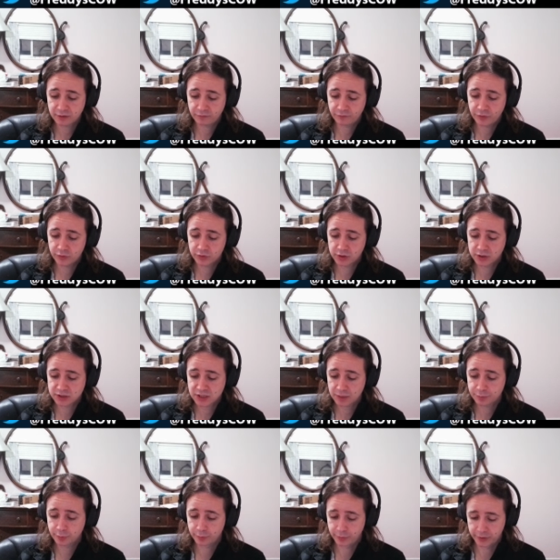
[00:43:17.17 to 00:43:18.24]
vehicles are
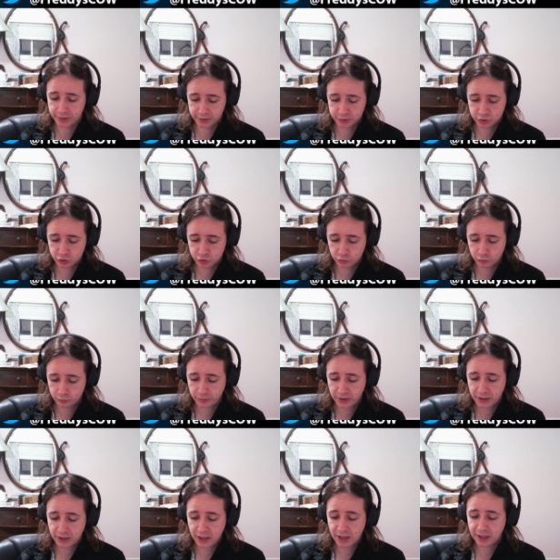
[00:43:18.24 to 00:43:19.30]
permitted to
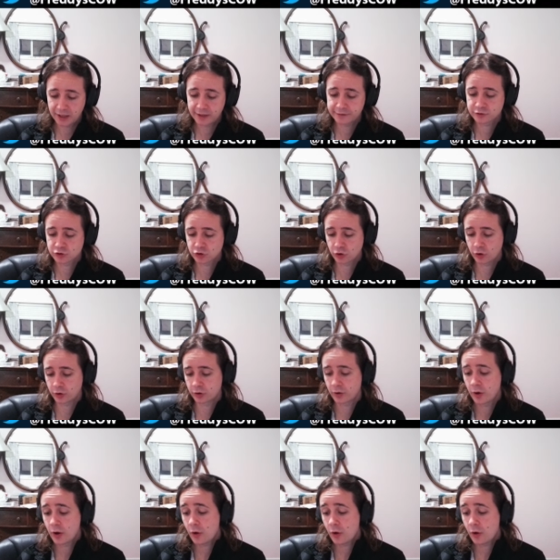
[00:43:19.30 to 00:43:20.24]
make a left turn